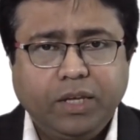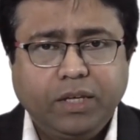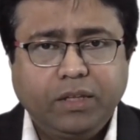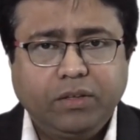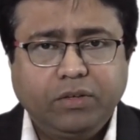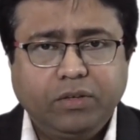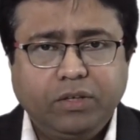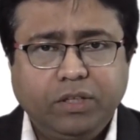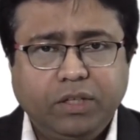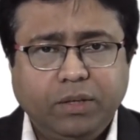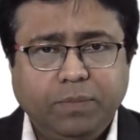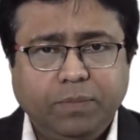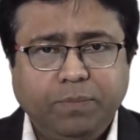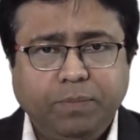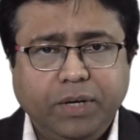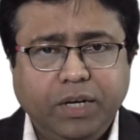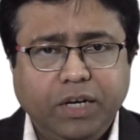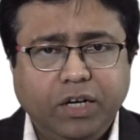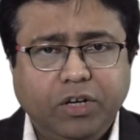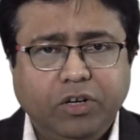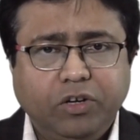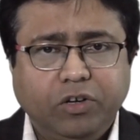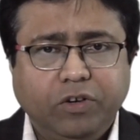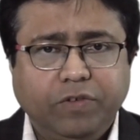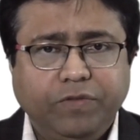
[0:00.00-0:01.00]
Now in the
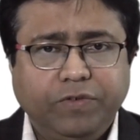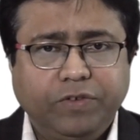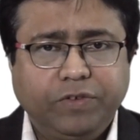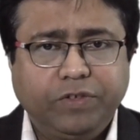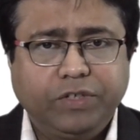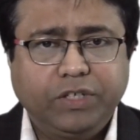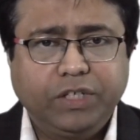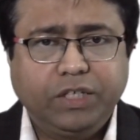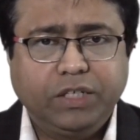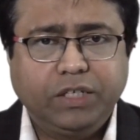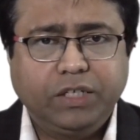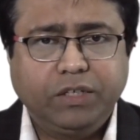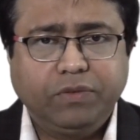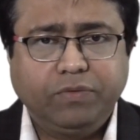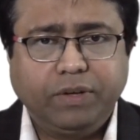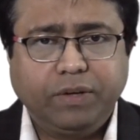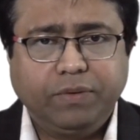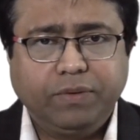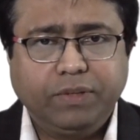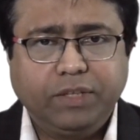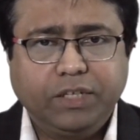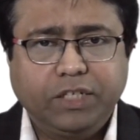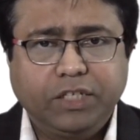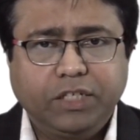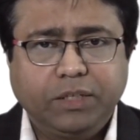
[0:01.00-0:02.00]
middle row, if you see,
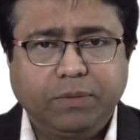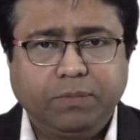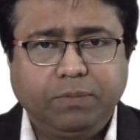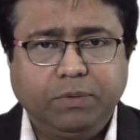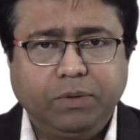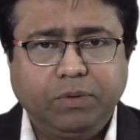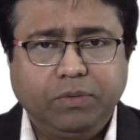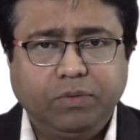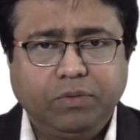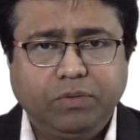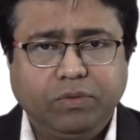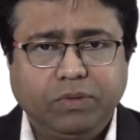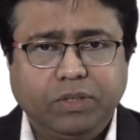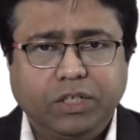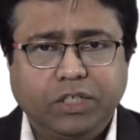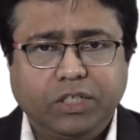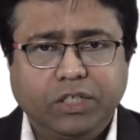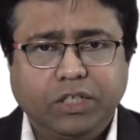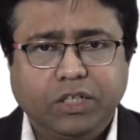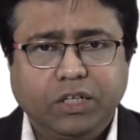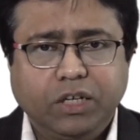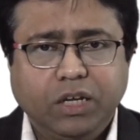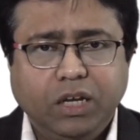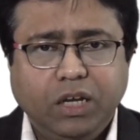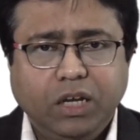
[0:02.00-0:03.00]
wherever there is a blue, there is
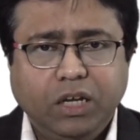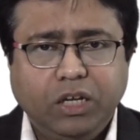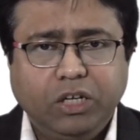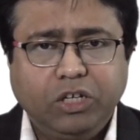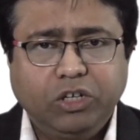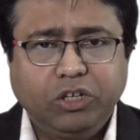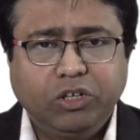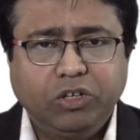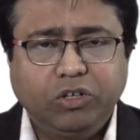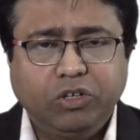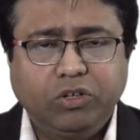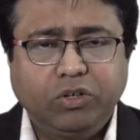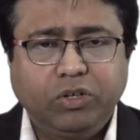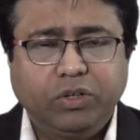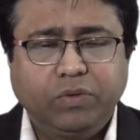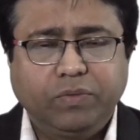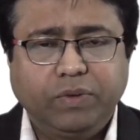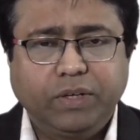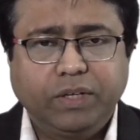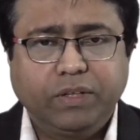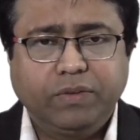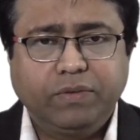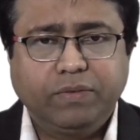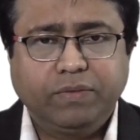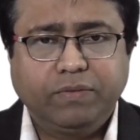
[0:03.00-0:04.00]
a yellow, and
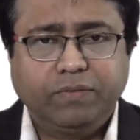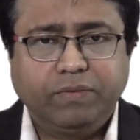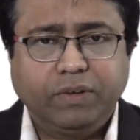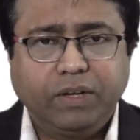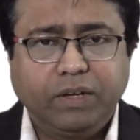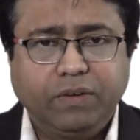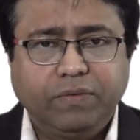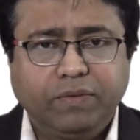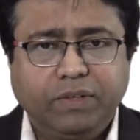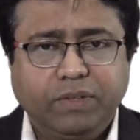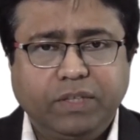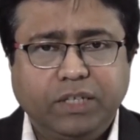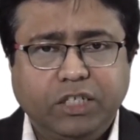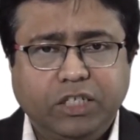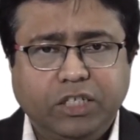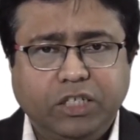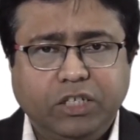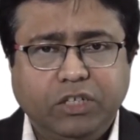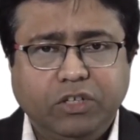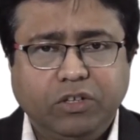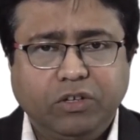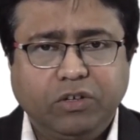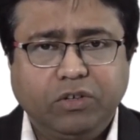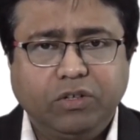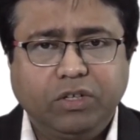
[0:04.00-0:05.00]
wherever there is
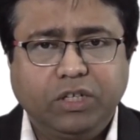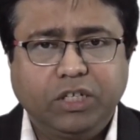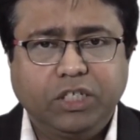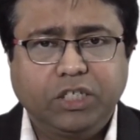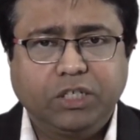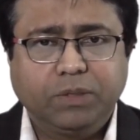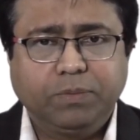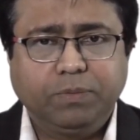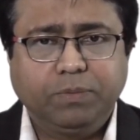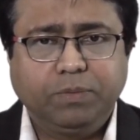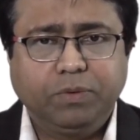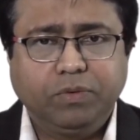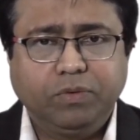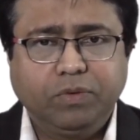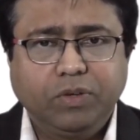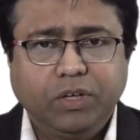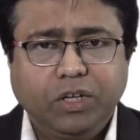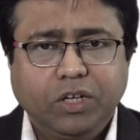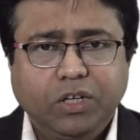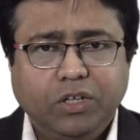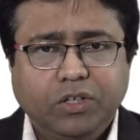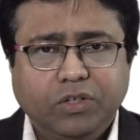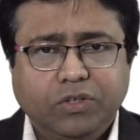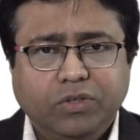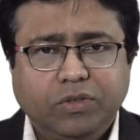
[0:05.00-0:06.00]
a yellow, there is a blue.
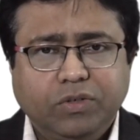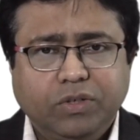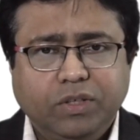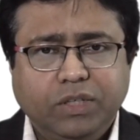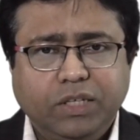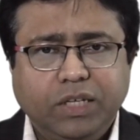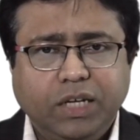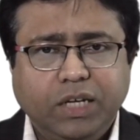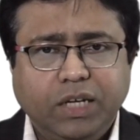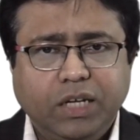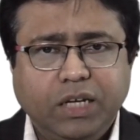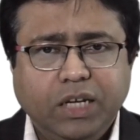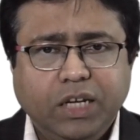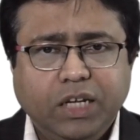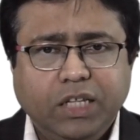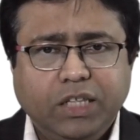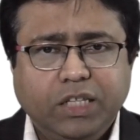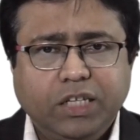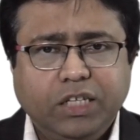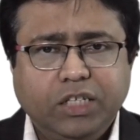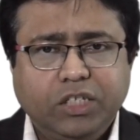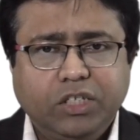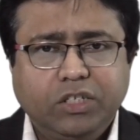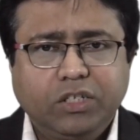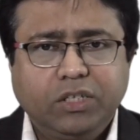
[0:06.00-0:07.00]
So there
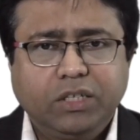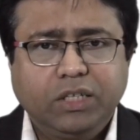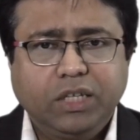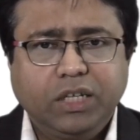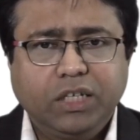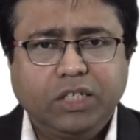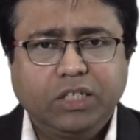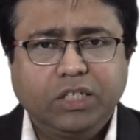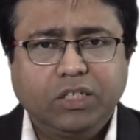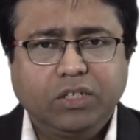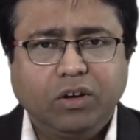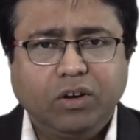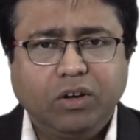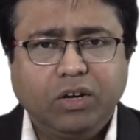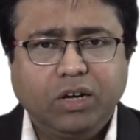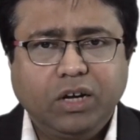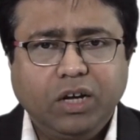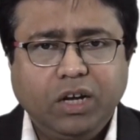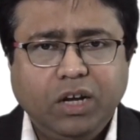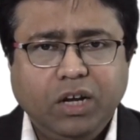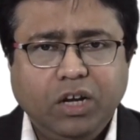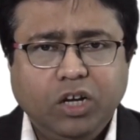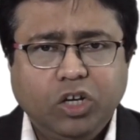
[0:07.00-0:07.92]
is not